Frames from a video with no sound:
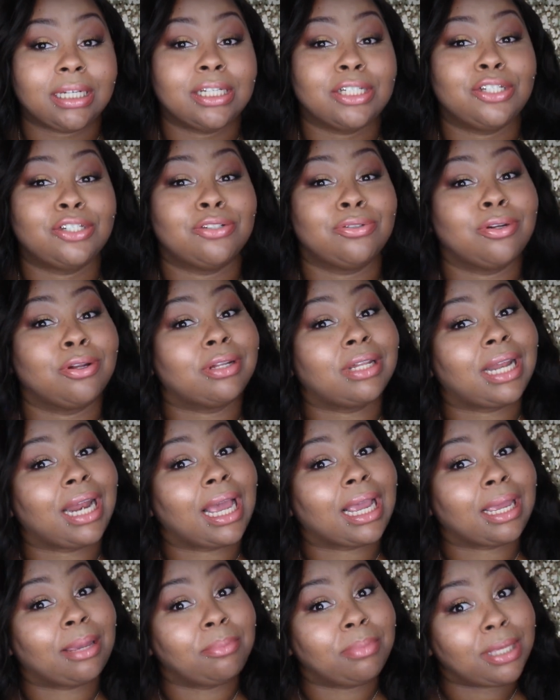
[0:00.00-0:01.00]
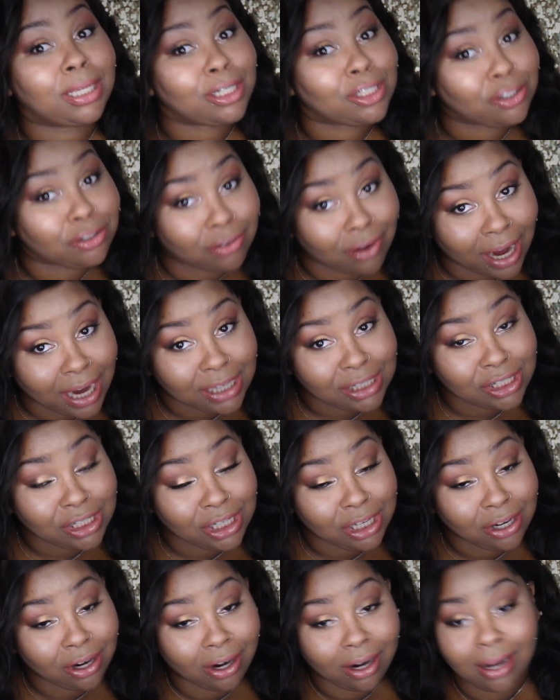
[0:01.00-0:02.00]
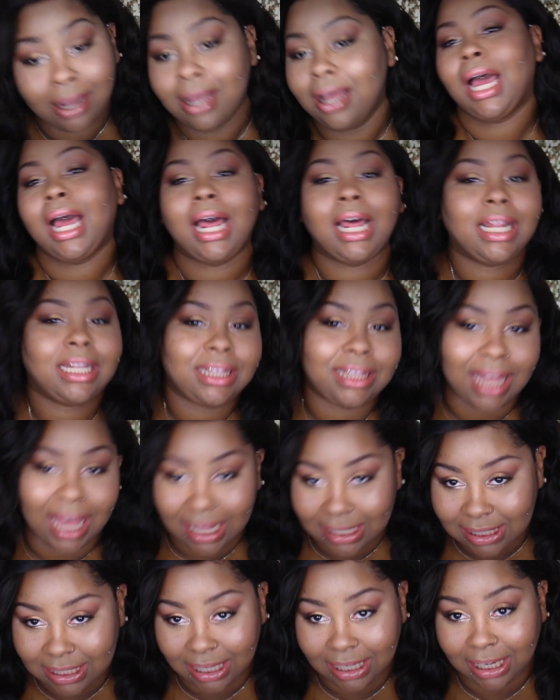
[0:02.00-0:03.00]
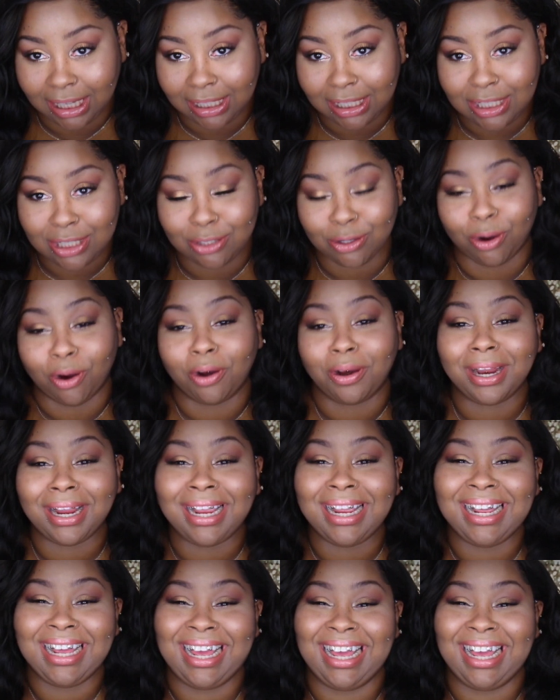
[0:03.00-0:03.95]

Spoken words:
because you know that I can be a trashy girl. That's another story.